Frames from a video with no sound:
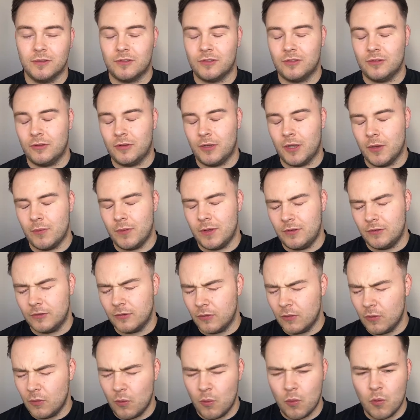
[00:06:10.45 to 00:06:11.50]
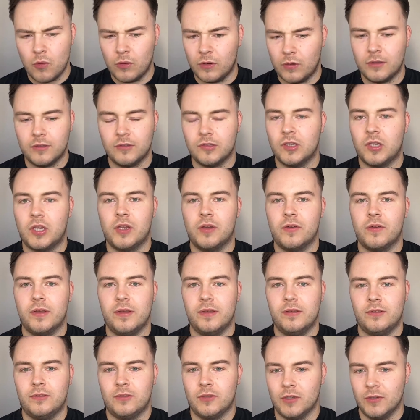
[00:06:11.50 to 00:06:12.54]
You go into all of the
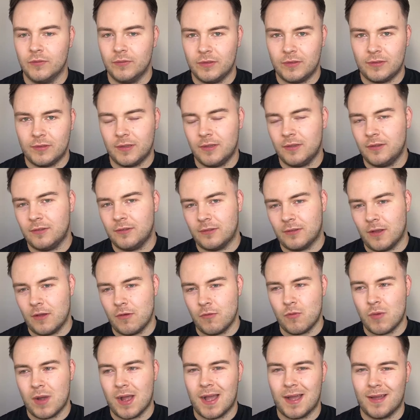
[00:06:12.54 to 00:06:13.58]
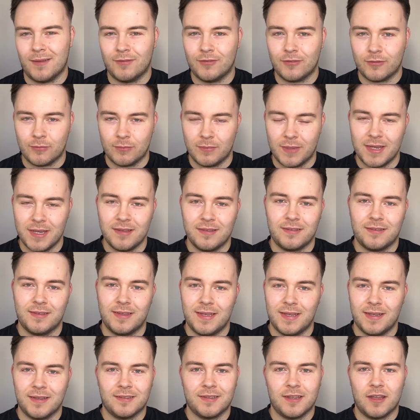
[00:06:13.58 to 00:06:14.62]
security services like WAF,
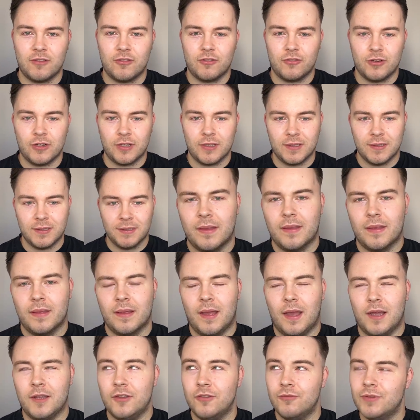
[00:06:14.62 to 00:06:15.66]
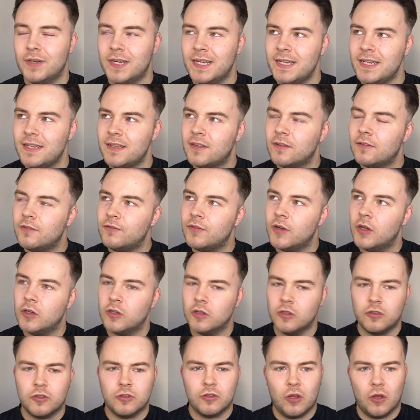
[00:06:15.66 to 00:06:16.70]
MACI, et cetera. And you really need to
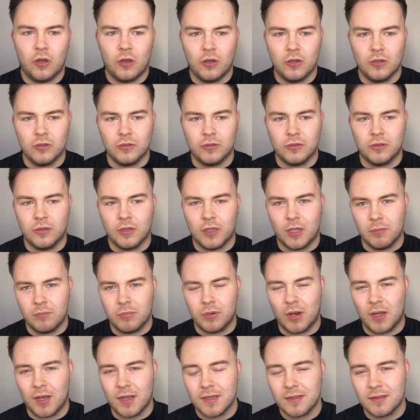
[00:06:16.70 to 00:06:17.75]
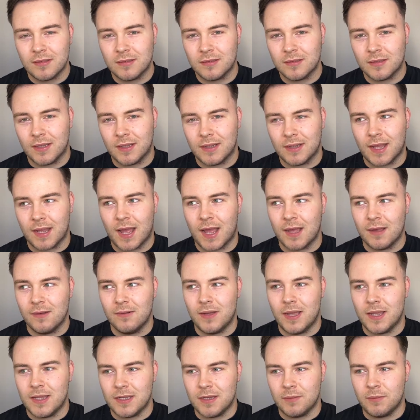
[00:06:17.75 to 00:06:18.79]
focus on compliance and how
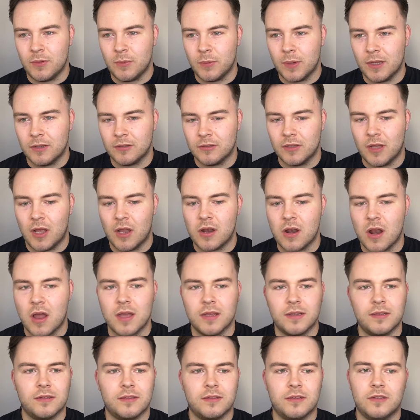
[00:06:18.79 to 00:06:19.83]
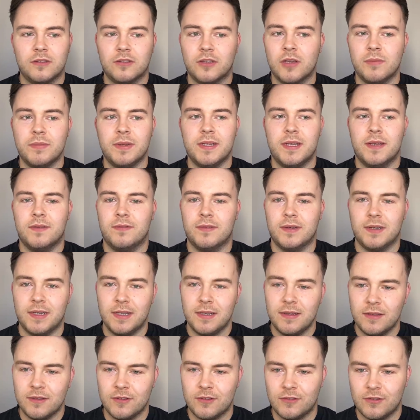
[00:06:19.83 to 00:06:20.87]
A W S aligns to so many different
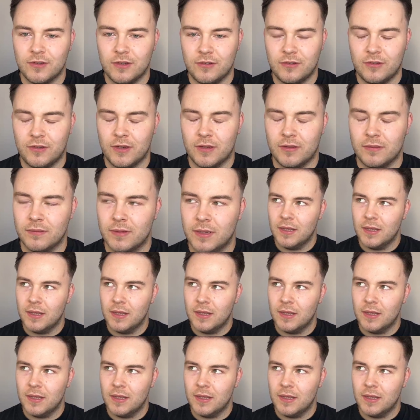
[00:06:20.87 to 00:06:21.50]
industries, you know.